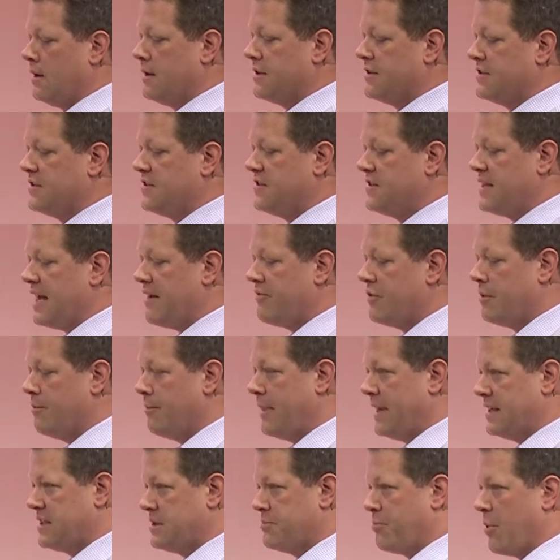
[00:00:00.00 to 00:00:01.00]
seven
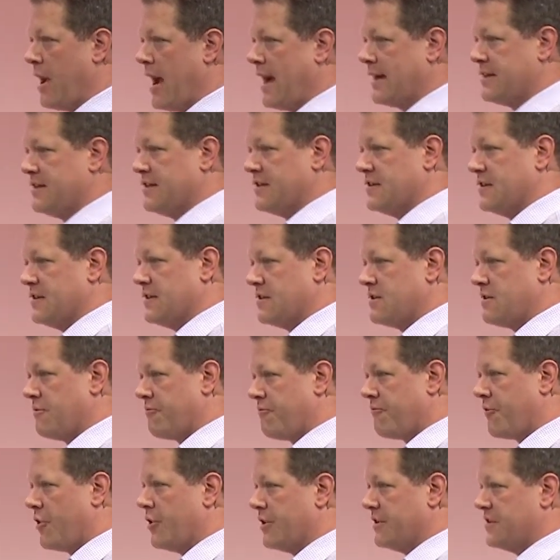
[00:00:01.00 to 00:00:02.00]
best practices. The
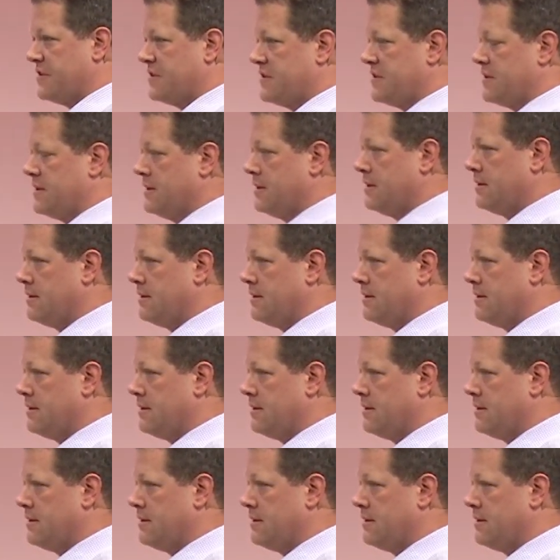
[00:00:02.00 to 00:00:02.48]
first,